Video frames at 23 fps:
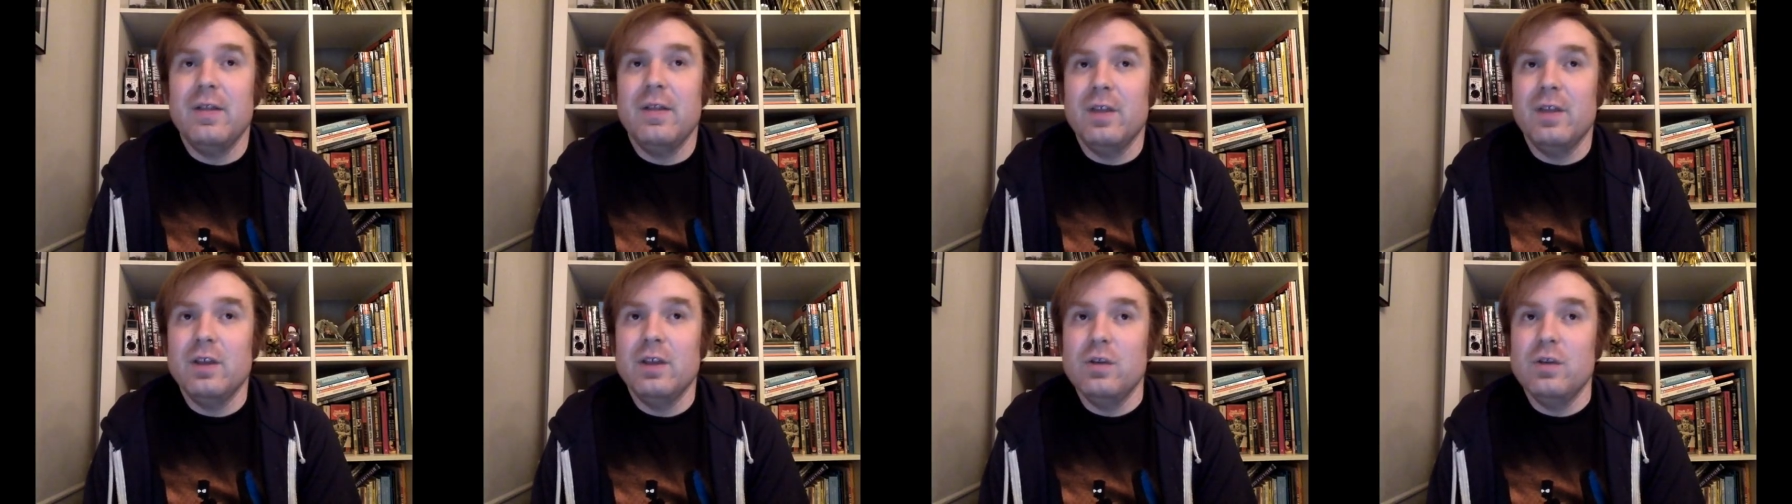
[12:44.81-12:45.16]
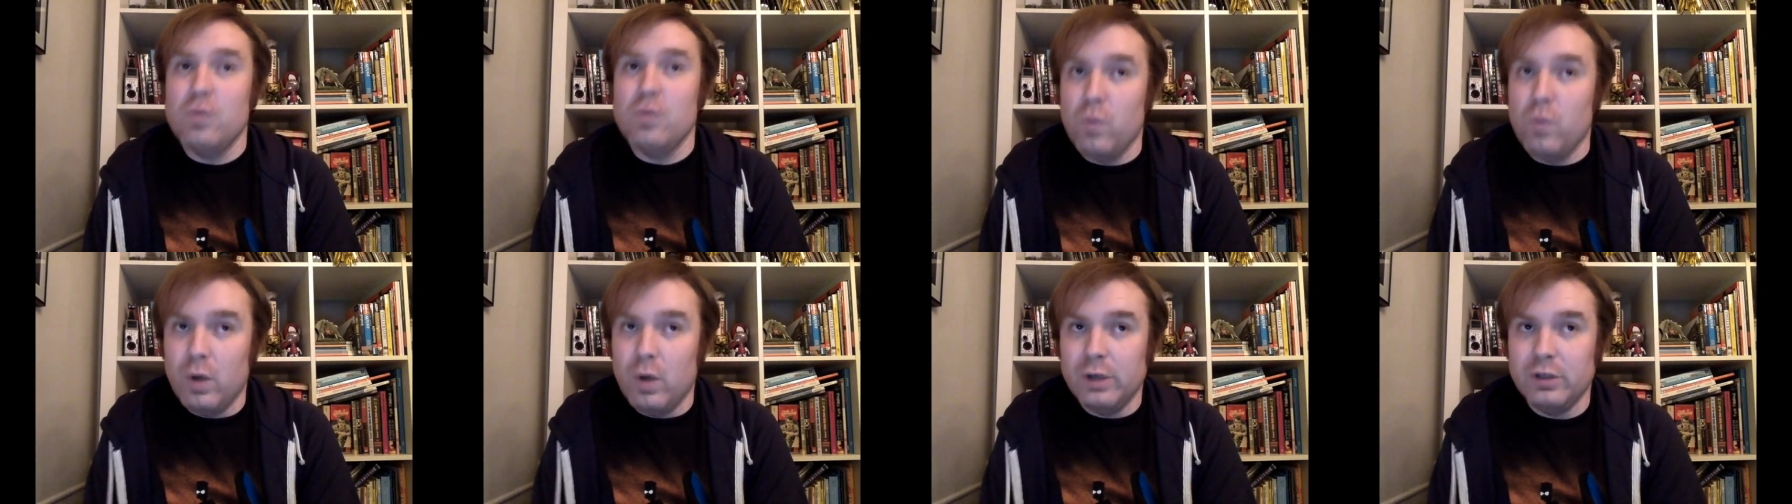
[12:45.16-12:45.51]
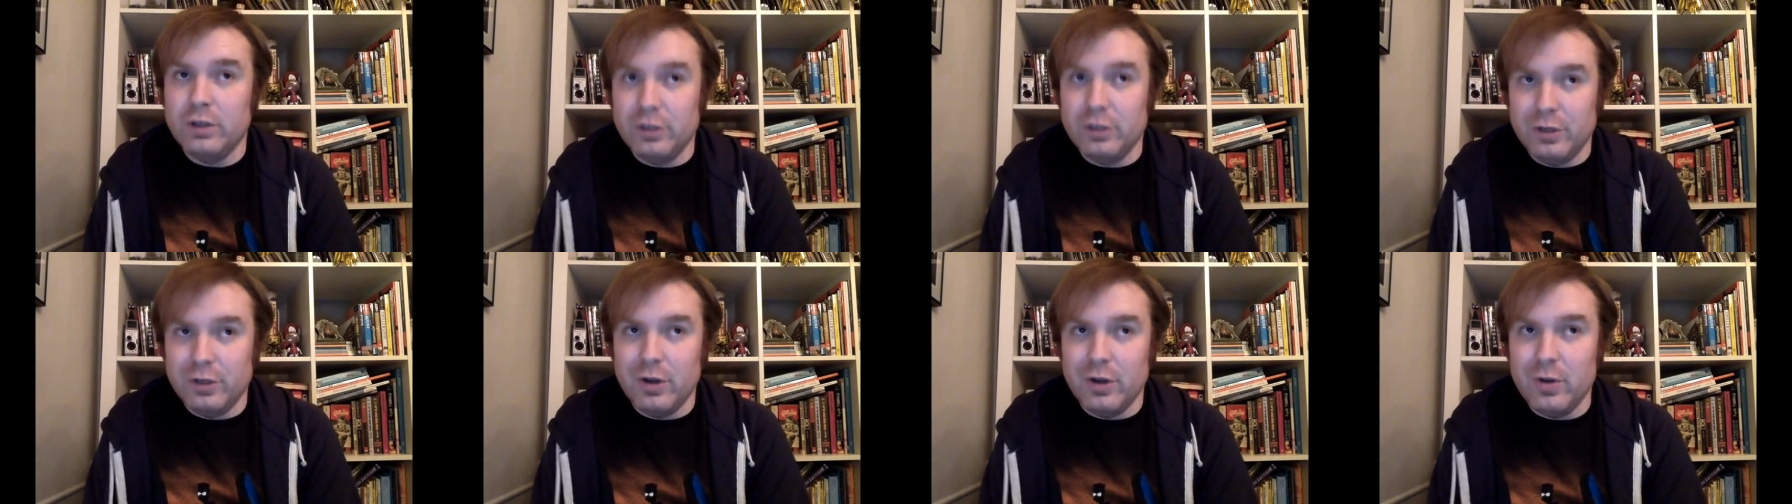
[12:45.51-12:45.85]
that you want
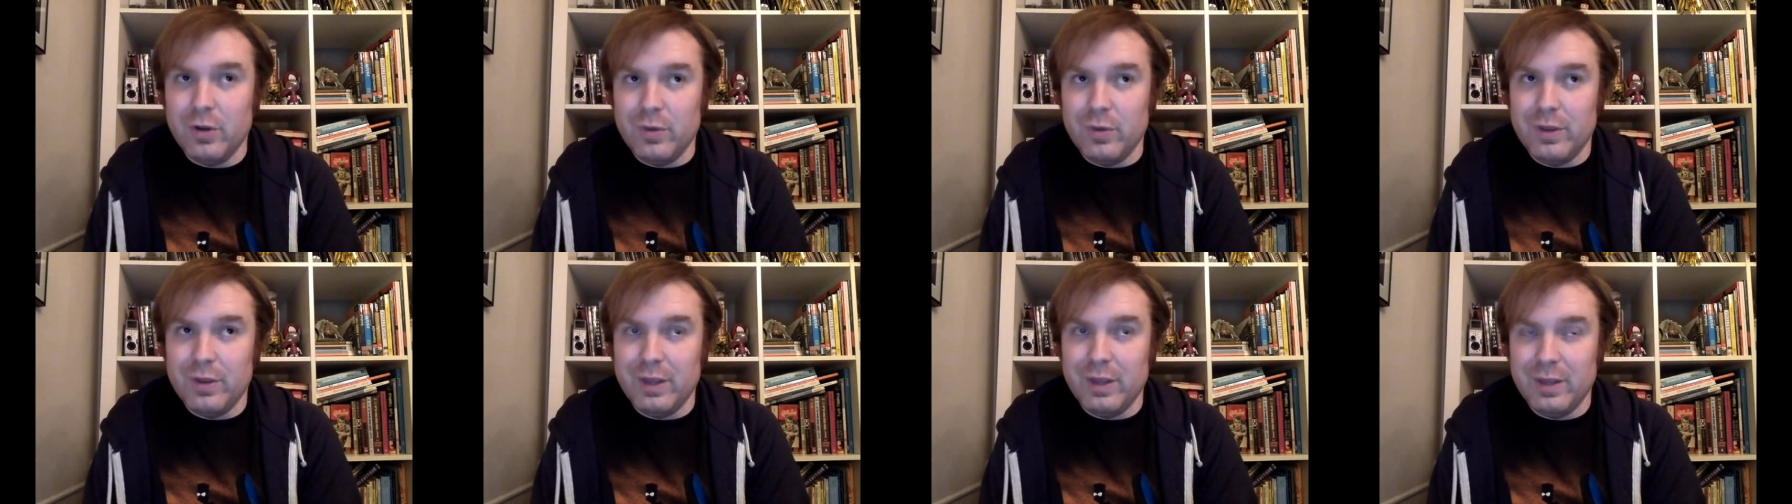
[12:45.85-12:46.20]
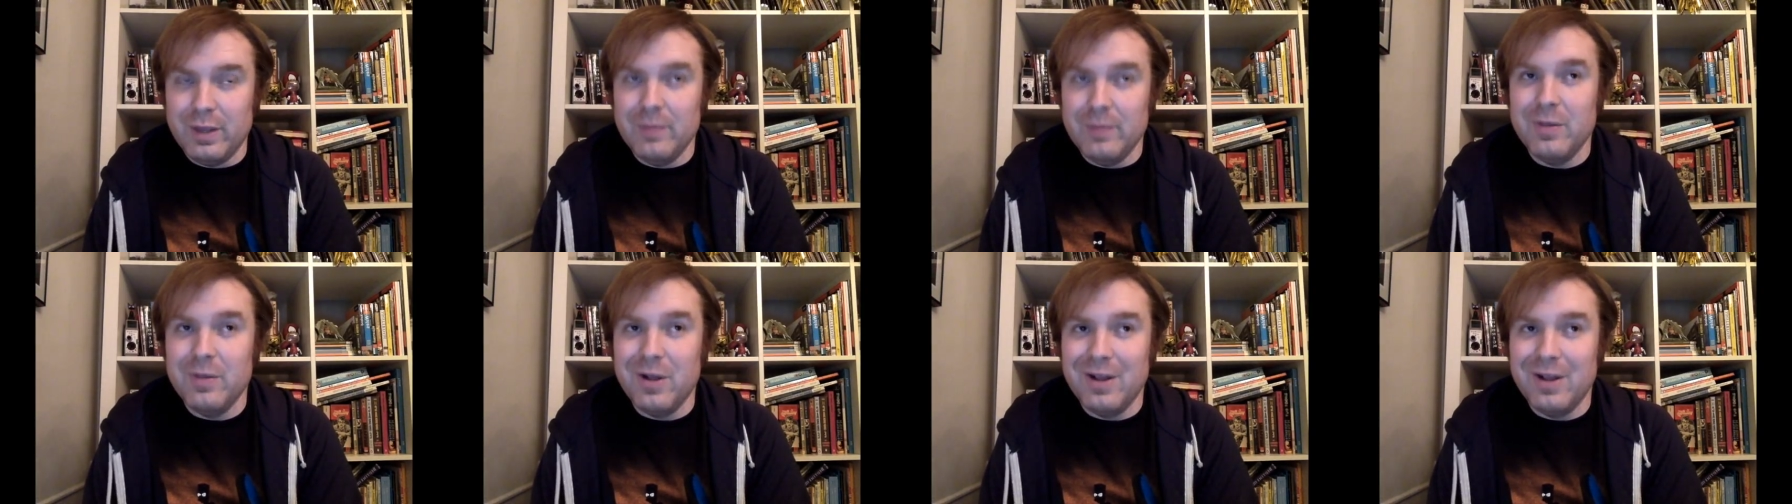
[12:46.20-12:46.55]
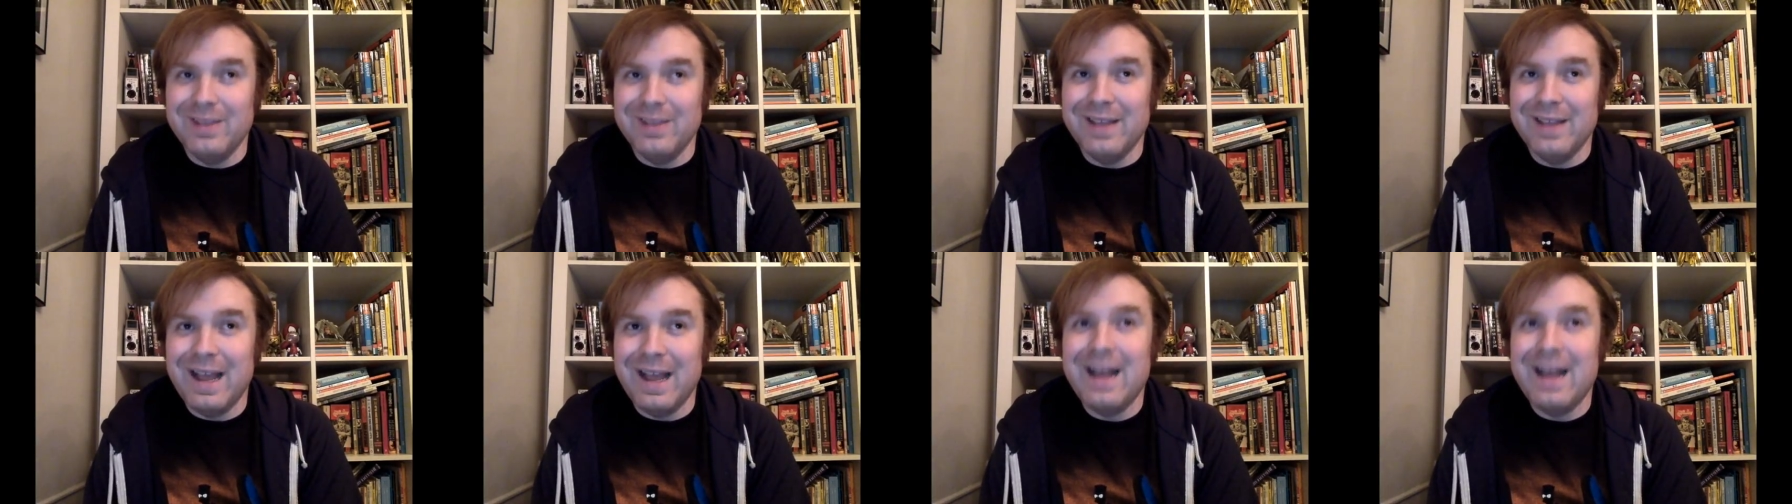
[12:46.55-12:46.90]
to go with him
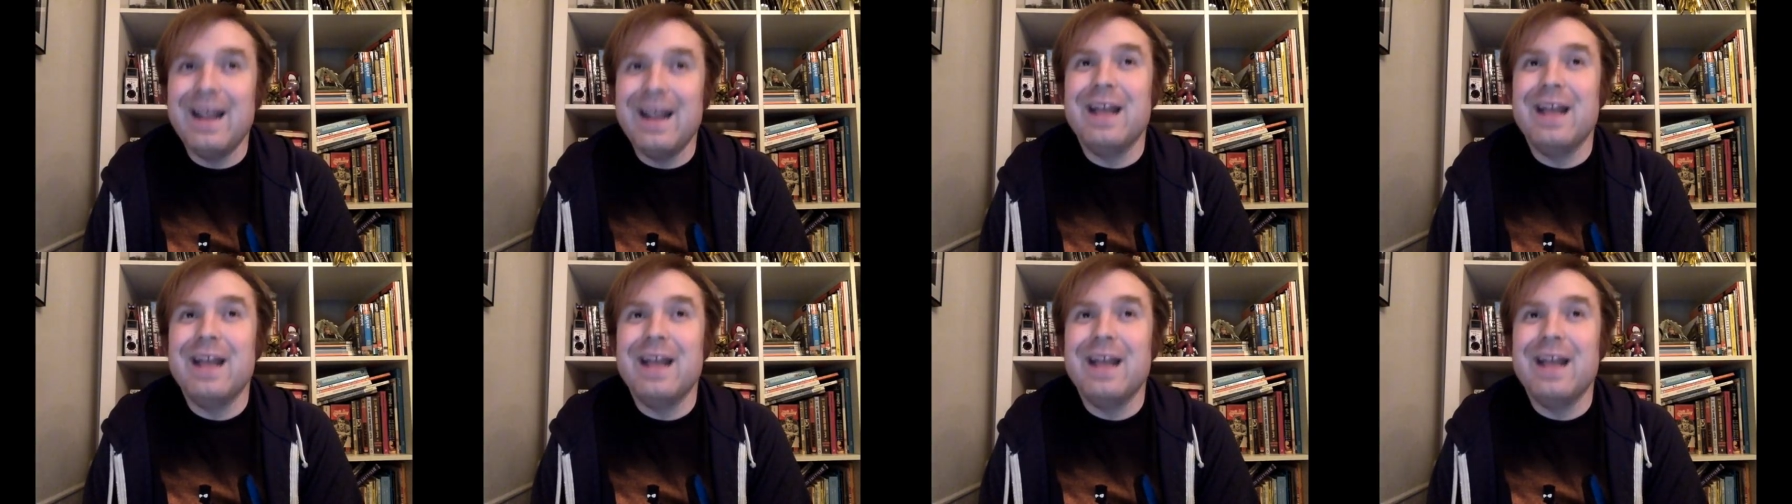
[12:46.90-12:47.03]
on that